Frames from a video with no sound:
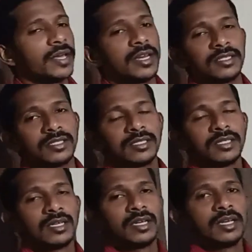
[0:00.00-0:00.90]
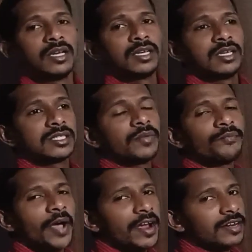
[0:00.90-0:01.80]
finance.
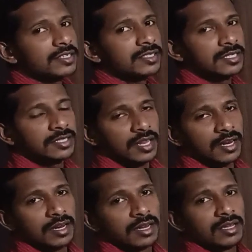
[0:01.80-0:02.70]
Some factors is there.